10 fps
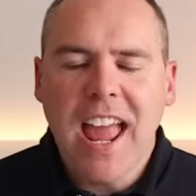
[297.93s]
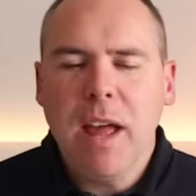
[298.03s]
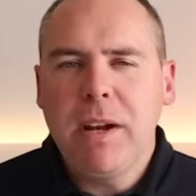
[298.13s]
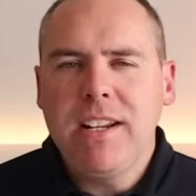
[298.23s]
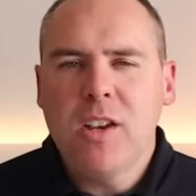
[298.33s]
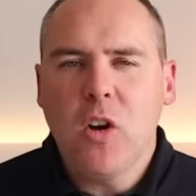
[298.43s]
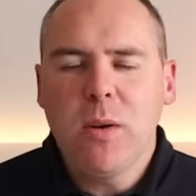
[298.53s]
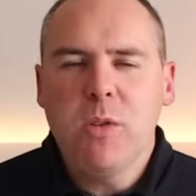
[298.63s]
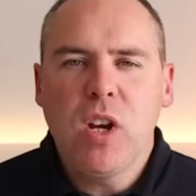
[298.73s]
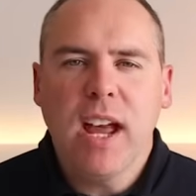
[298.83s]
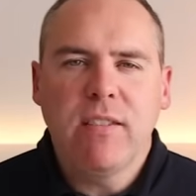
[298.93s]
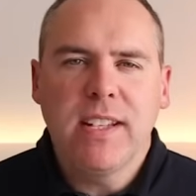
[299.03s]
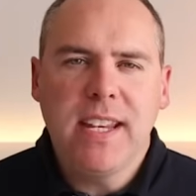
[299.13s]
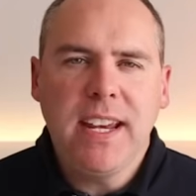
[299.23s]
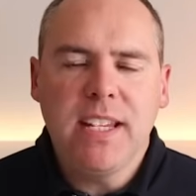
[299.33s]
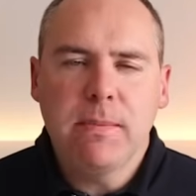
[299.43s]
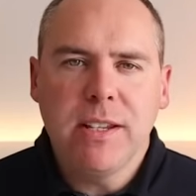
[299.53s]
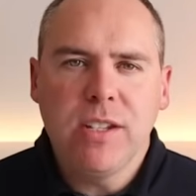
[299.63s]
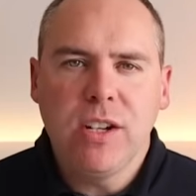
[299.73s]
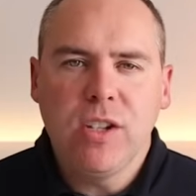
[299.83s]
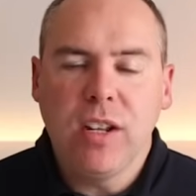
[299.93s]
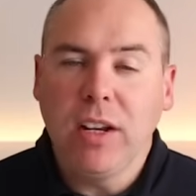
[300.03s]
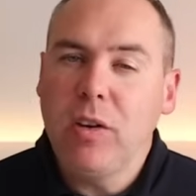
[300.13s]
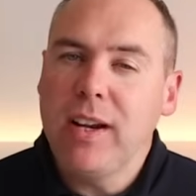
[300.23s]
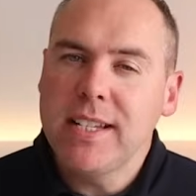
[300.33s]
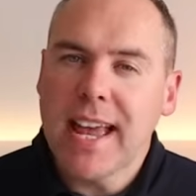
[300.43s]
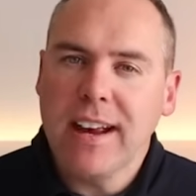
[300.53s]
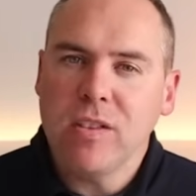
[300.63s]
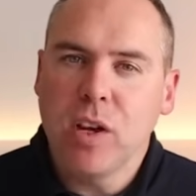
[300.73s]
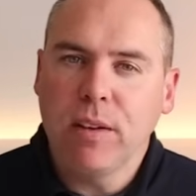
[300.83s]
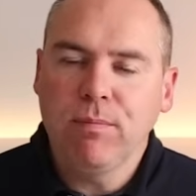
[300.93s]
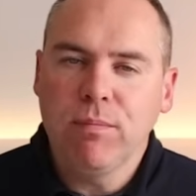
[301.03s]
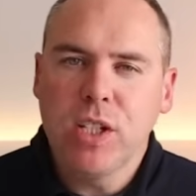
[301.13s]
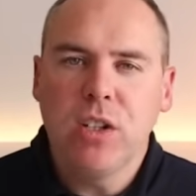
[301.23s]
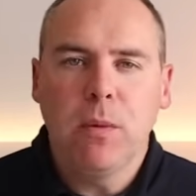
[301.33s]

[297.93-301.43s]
how many times you have a Teams message that you need to act on to do